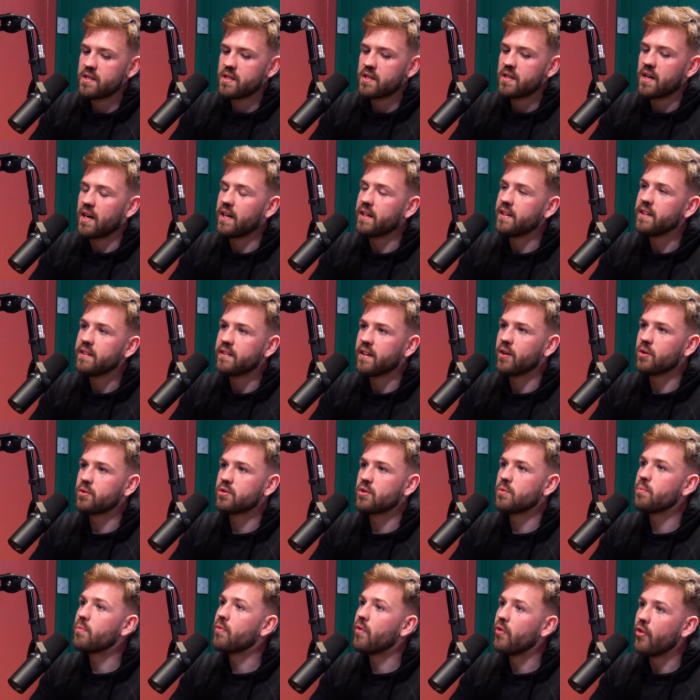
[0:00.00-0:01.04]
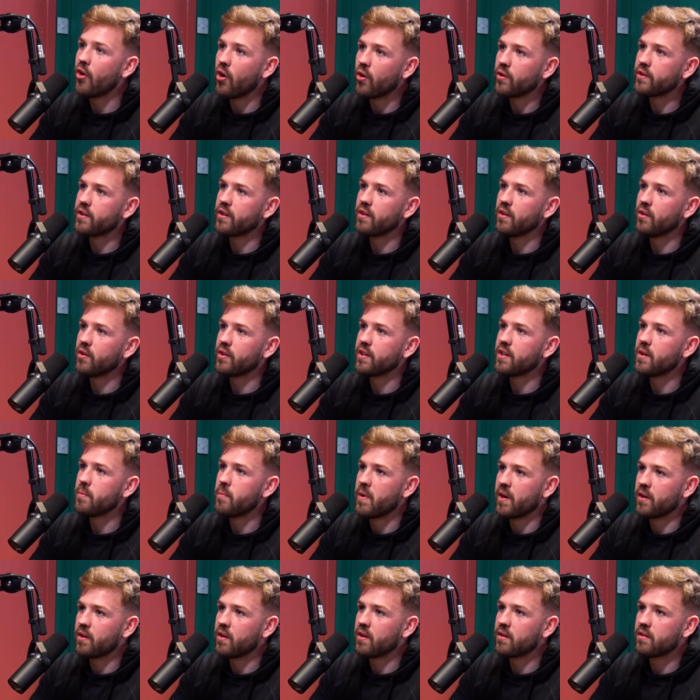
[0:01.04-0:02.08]
and he tells him not to look in the
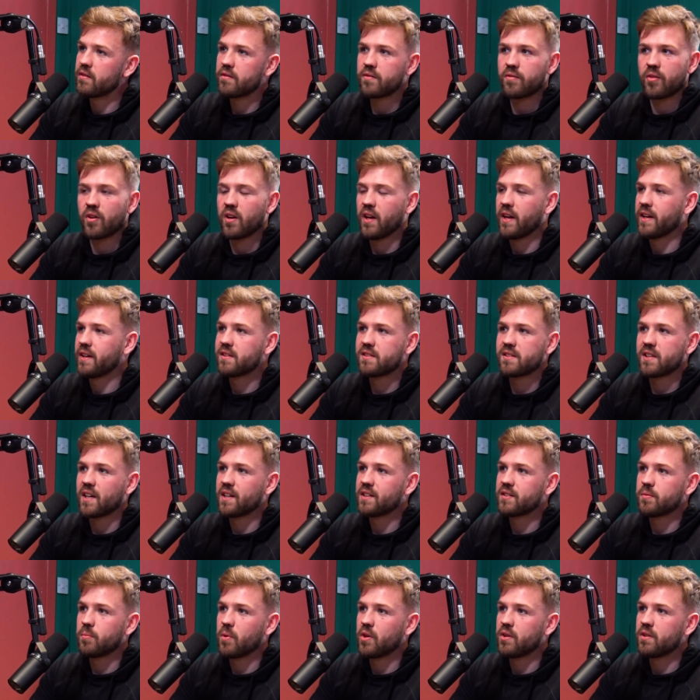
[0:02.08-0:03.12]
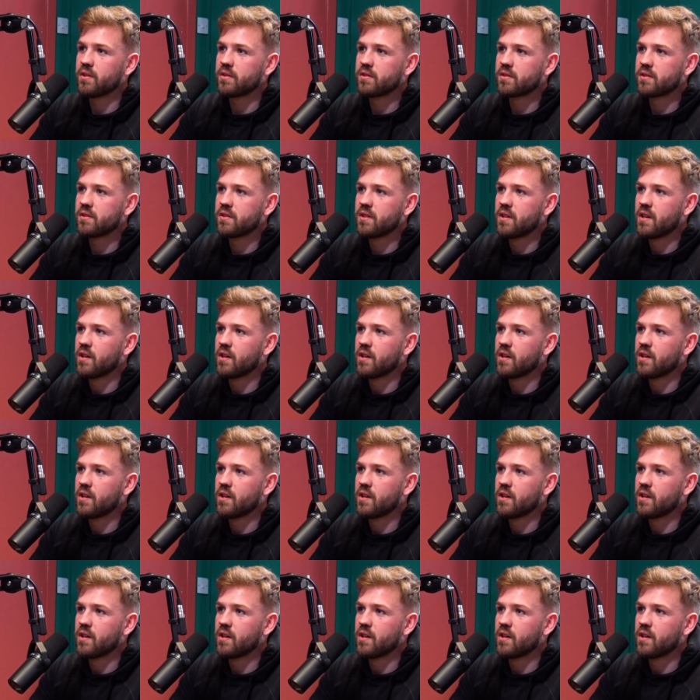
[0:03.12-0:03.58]
mirror for like six months